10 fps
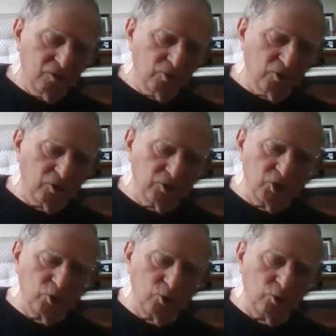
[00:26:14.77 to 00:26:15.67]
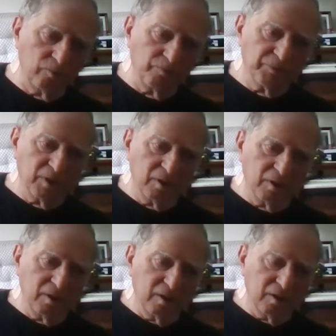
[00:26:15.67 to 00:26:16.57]
we all knew
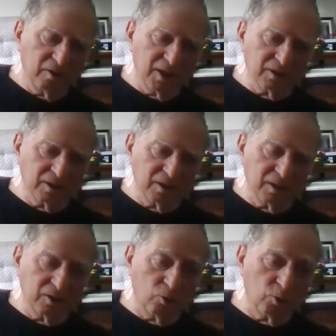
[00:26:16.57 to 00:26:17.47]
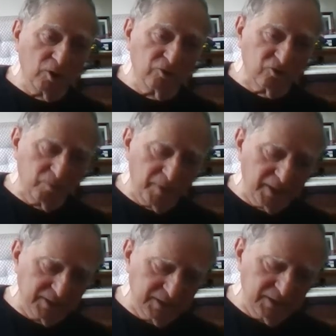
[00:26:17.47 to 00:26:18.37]
that the, or we all
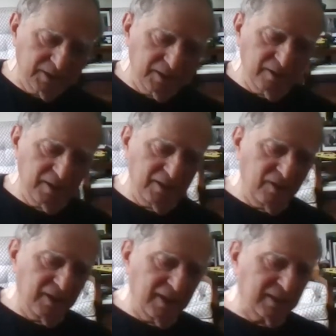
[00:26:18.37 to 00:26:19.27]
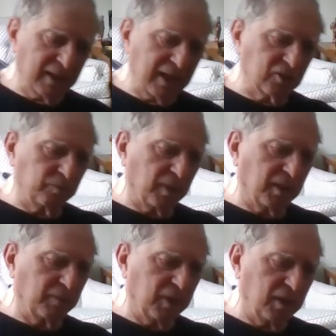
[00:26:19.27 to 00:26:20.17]
suspected that the attack on
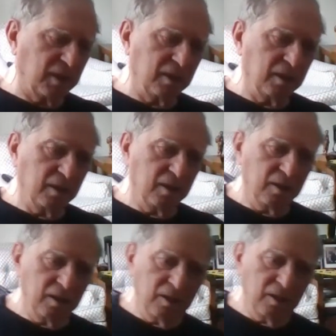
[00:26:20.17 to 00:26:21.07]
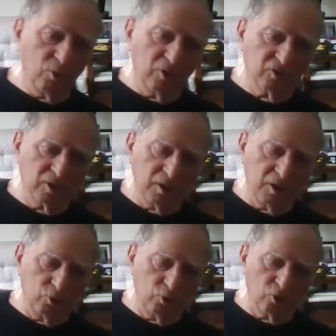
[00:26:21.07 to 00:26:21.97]
Plei Me was a
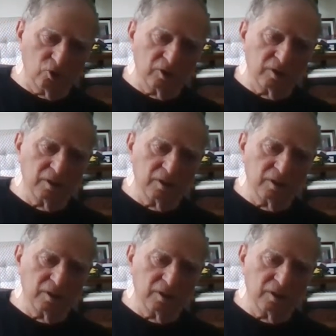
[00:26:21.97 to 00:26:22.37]
lure